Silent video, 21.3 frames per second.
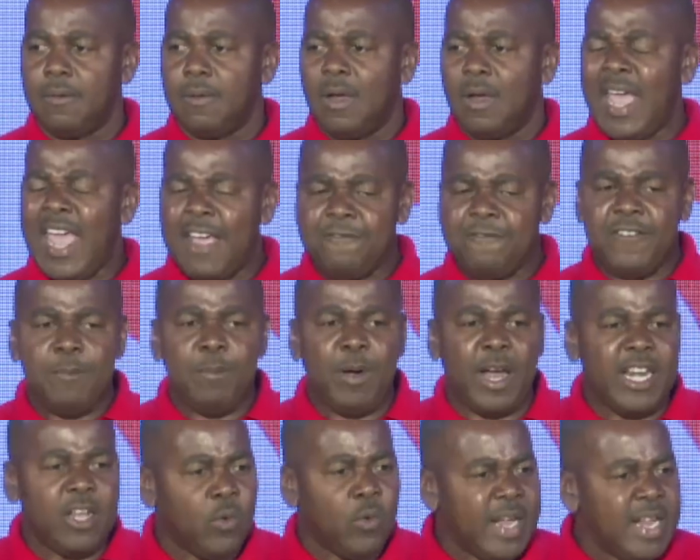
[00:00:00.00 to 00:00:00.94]

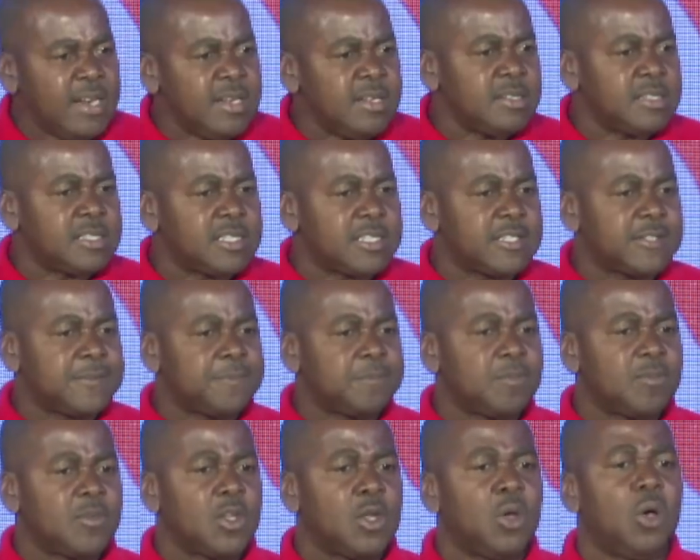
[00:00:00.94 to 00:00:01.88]
Everybody wins.
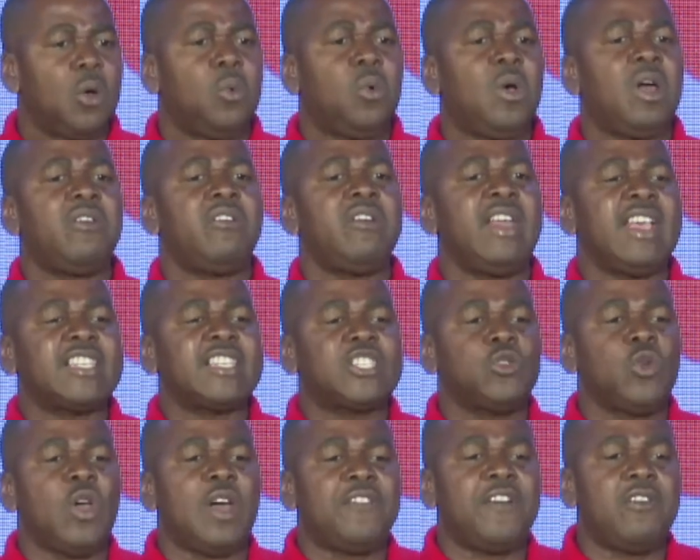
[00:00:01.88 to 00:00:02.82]
What race
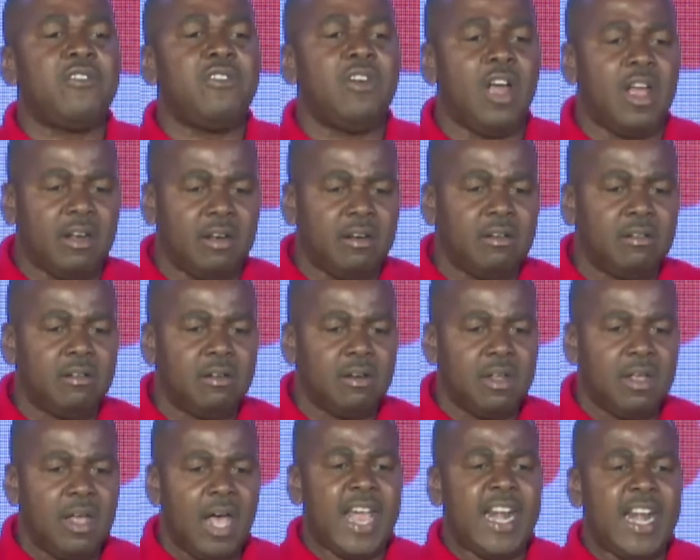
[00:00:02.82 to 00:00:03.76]
you ever run
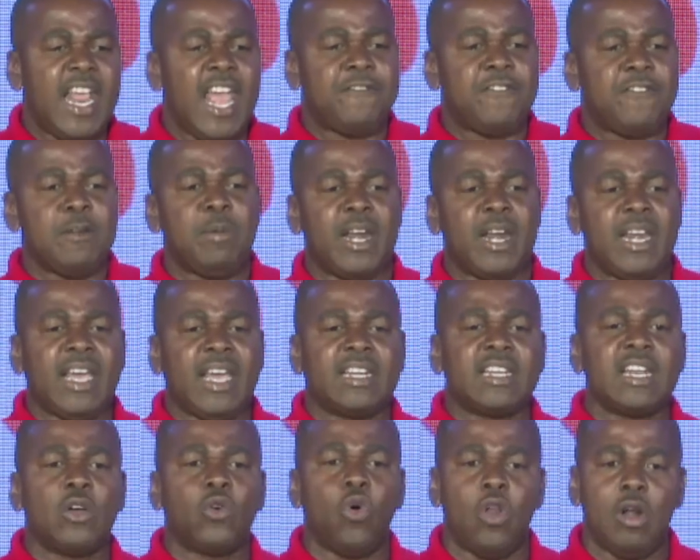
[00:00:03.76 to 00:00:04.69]
and everybody get
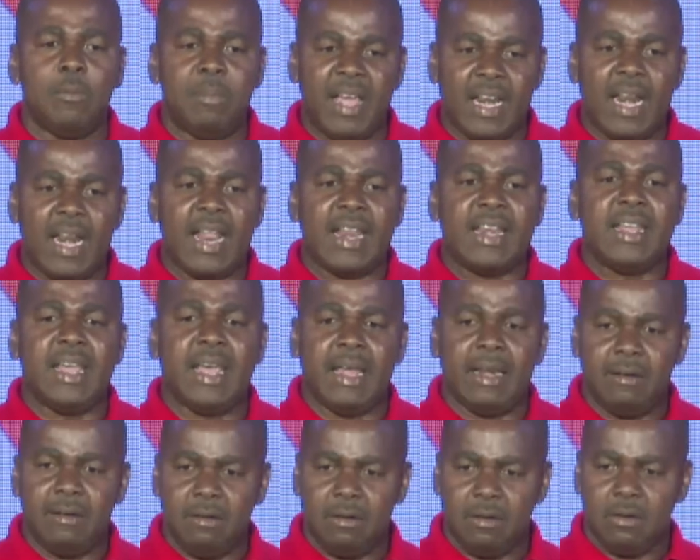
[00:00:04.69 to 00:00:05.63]
a gold medal at the
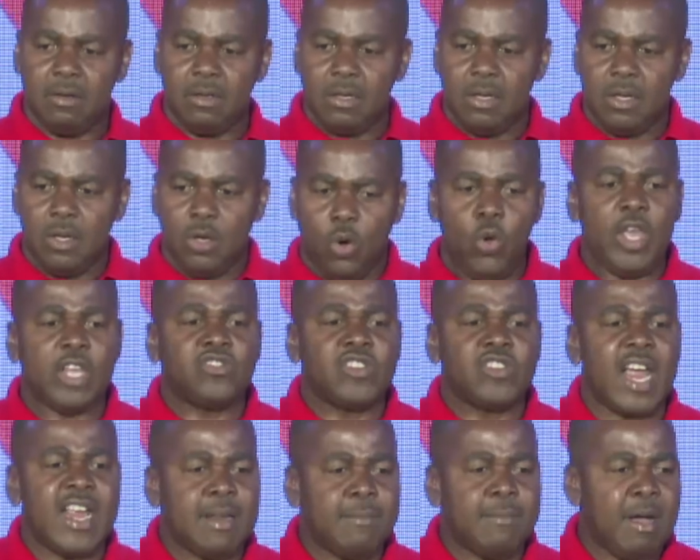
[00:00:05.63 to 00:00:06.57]
end? Who you
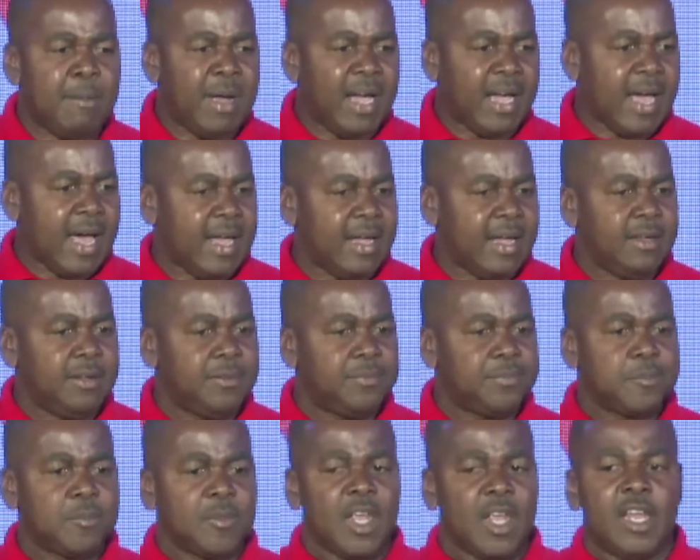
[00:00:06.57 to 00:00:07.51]
trying to mama guy?
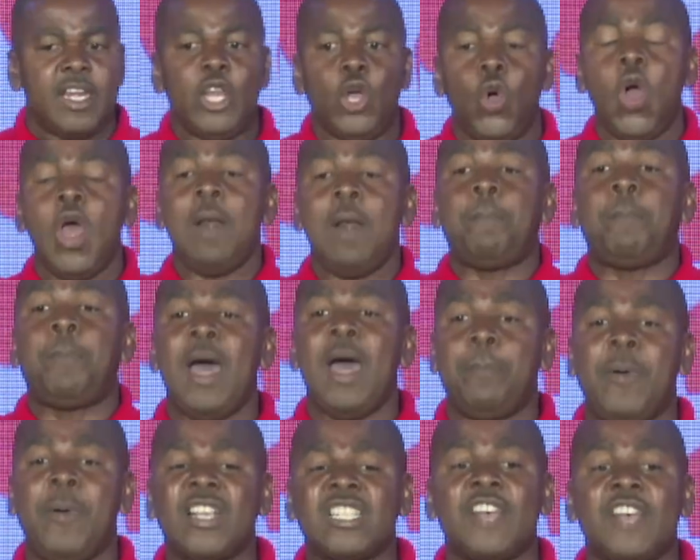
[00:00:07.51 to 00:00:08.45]
The whole
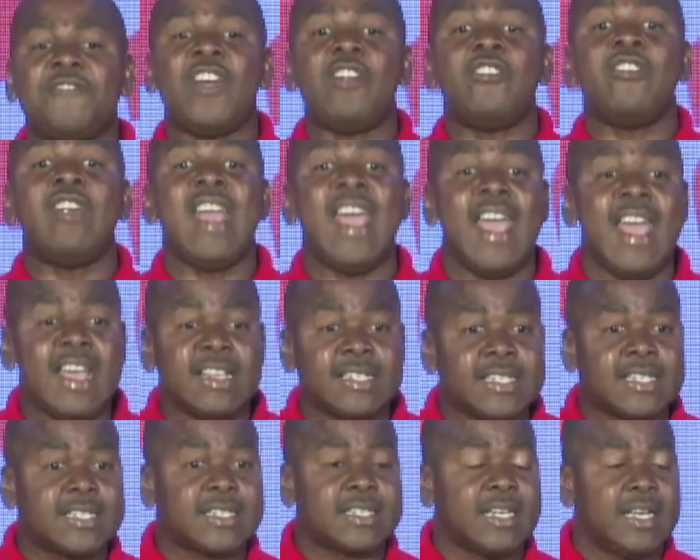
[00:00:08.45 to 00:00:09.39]
purpose of a
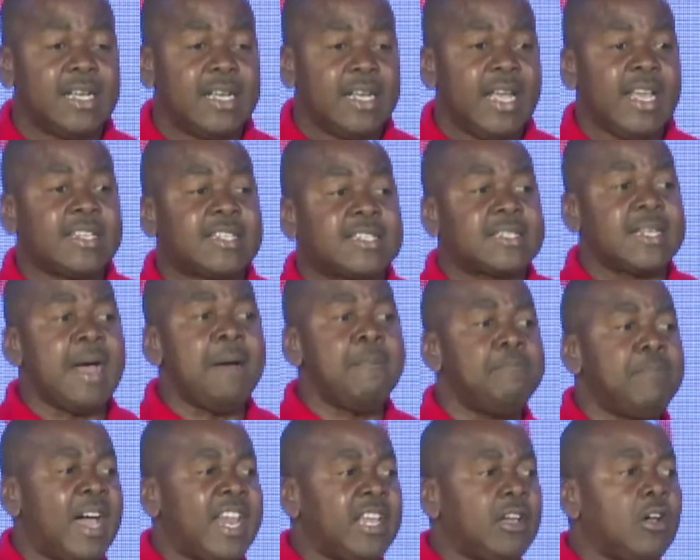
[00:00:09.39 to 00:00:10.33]
race is
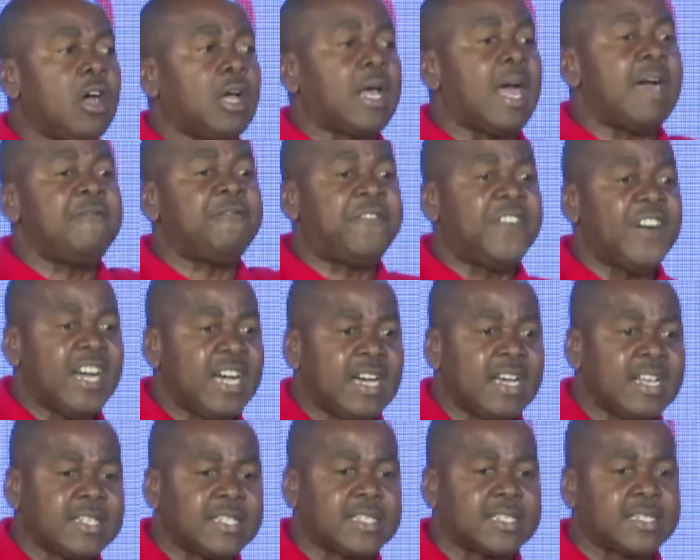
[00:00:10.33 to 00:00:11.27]
somebody go come
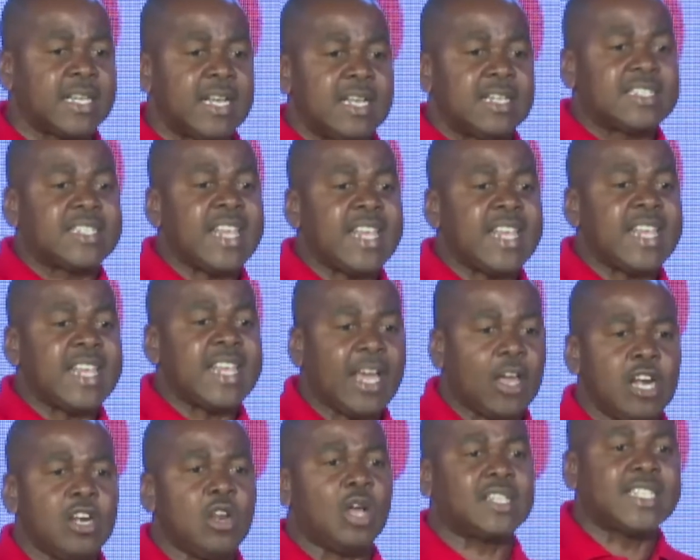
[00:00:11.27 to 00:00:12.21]
first,
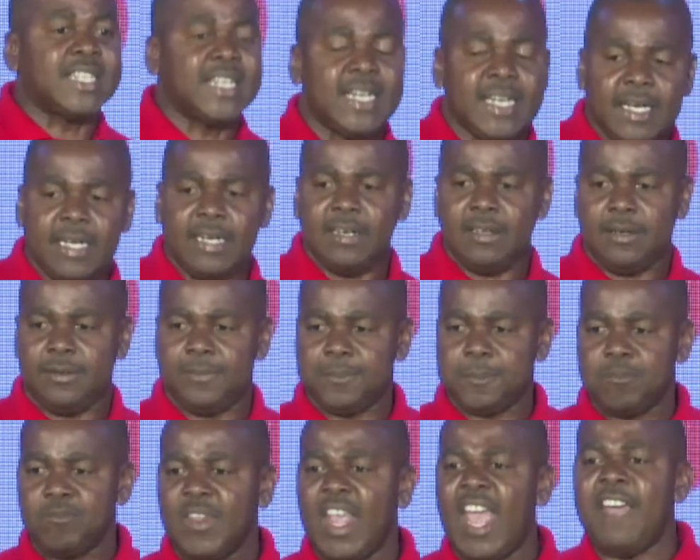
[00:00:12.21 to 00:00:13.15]
second or third.
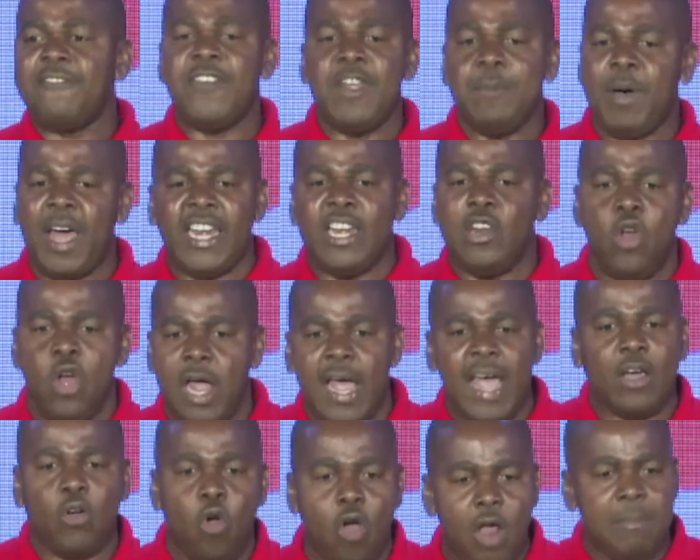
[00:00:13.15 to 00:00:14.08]
Everybody don't
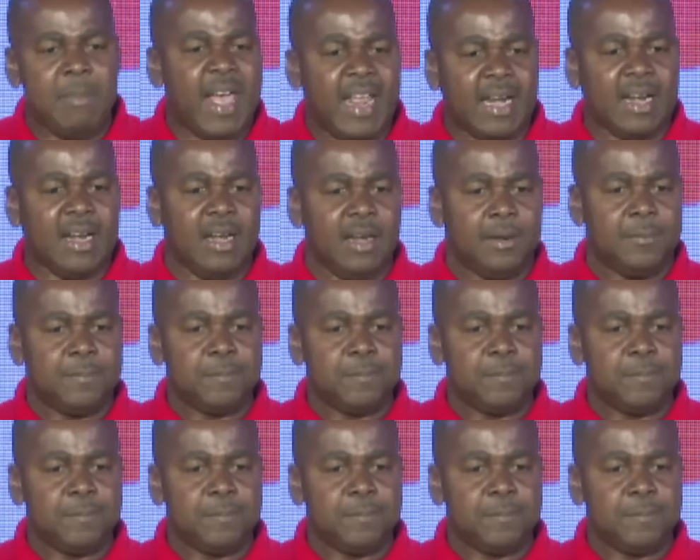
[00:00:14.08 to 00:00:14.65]
get gold medal.